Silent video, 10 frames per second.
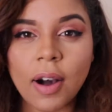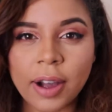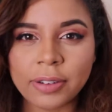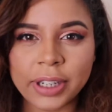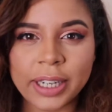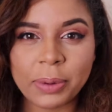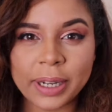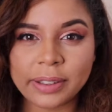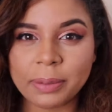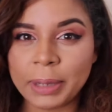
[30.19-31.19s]
I really
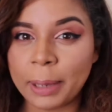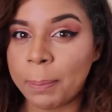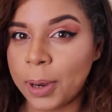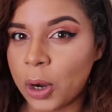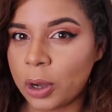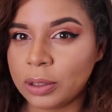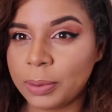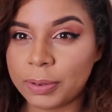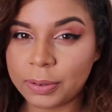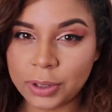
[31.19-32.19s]
wanted to be blonde
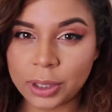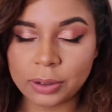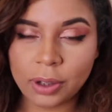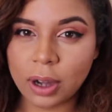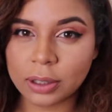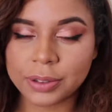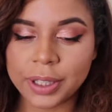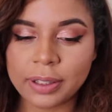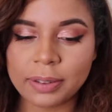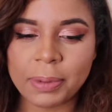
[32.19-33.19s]
with a few dark
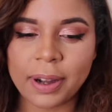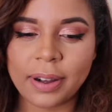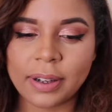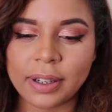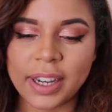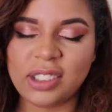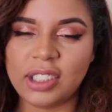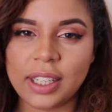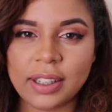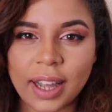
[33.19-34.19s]
roots, but I
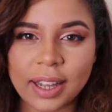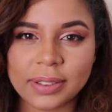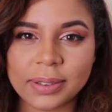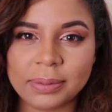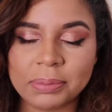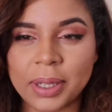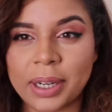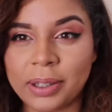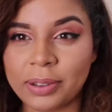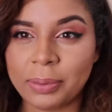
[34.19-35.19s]
chickened out
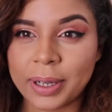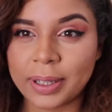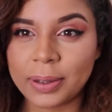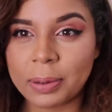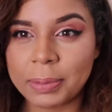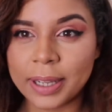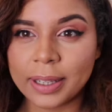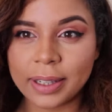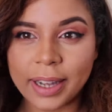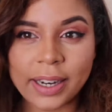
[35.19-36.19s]
and I just went a little
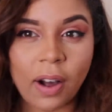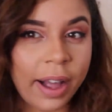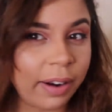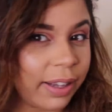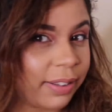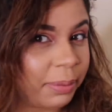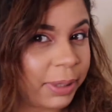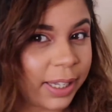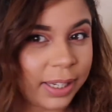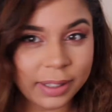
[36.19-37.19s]
bit. I had highlights in the
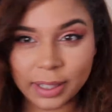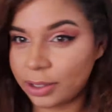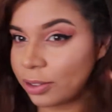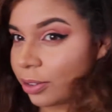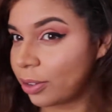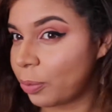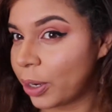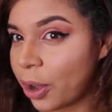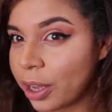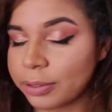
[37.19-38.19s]
beginning, then I just
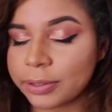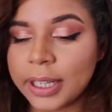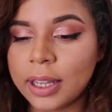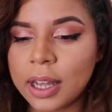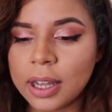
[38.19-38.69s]
went over it.